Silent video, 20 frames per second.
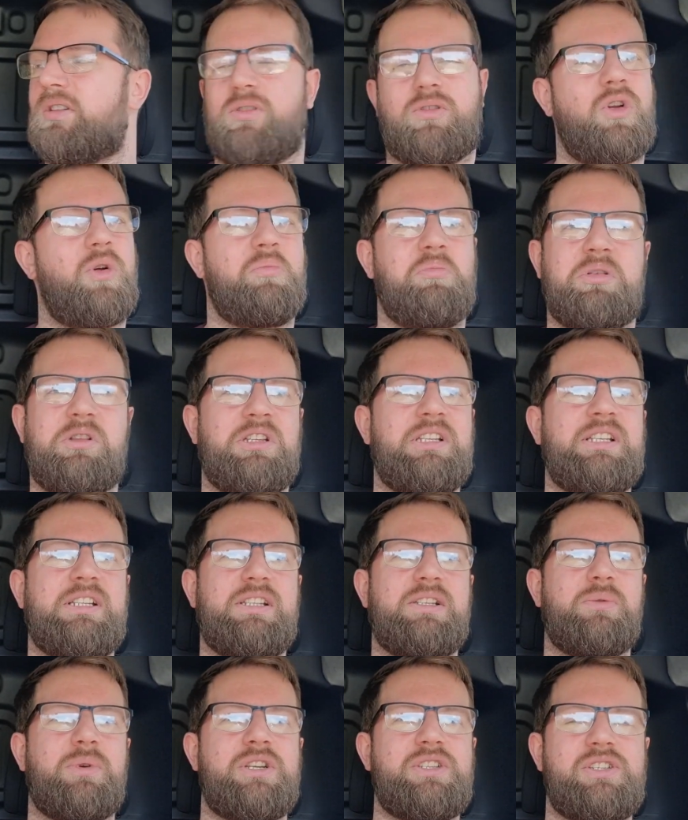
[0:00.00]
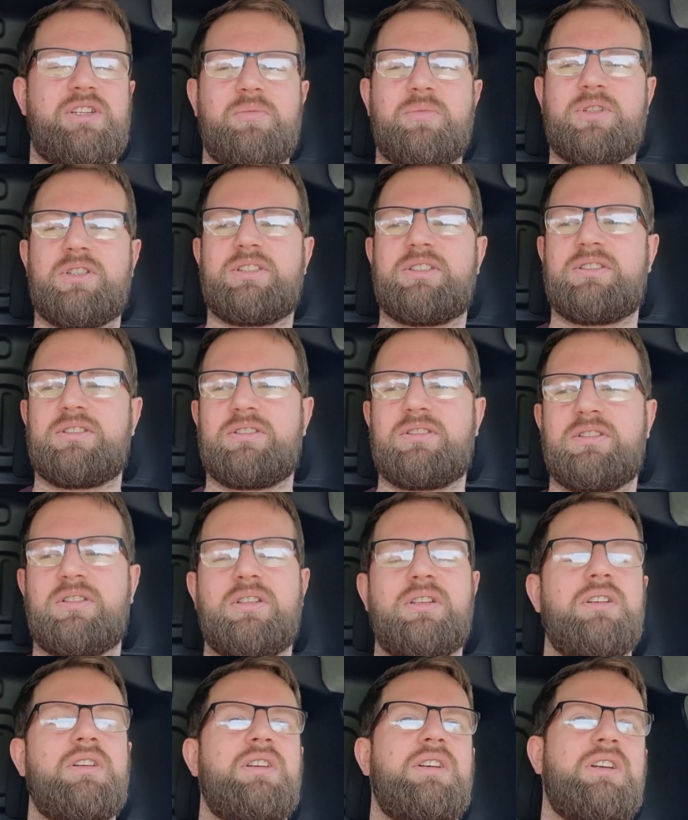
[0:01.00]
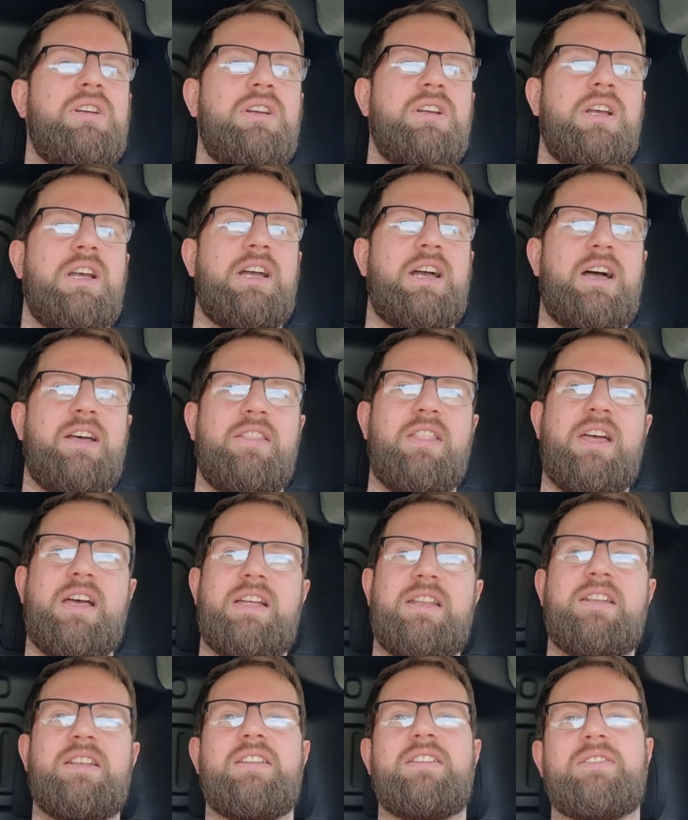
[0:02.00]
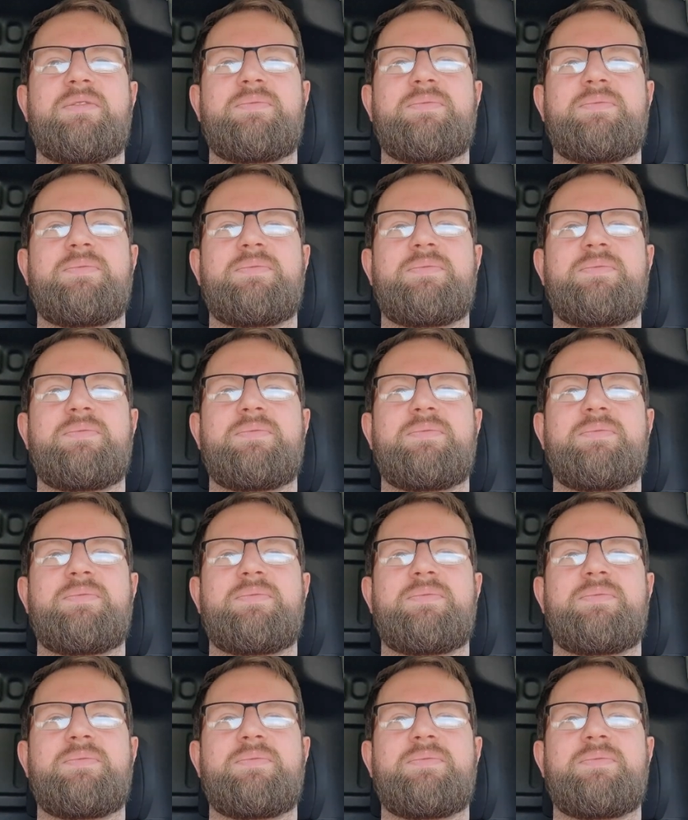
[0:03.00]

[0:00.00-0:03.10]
Completely wasted money. And then